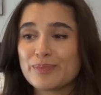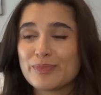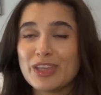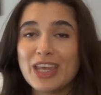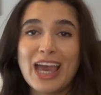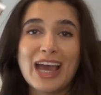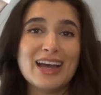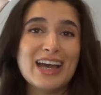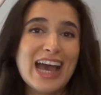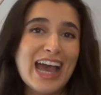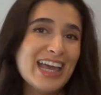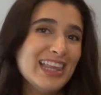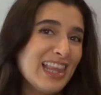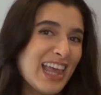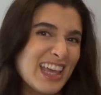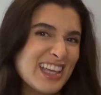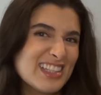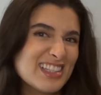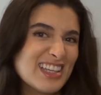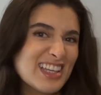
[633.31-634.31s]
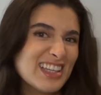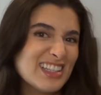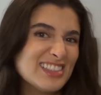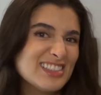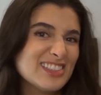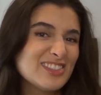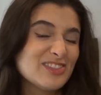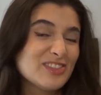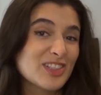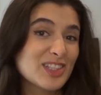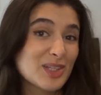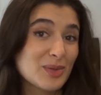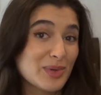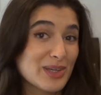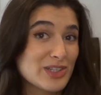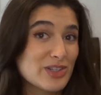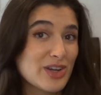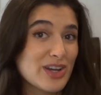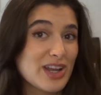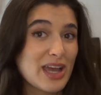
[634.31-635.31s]
yeah, I liked it for the
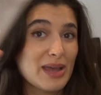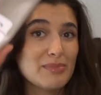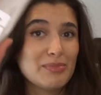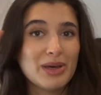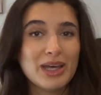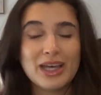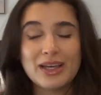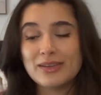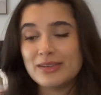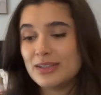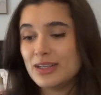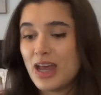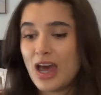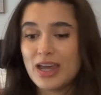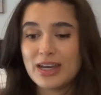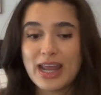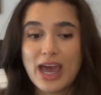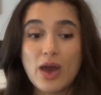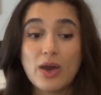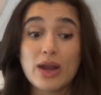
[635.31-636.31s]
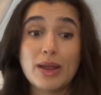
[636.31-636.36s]
winter time, but not now,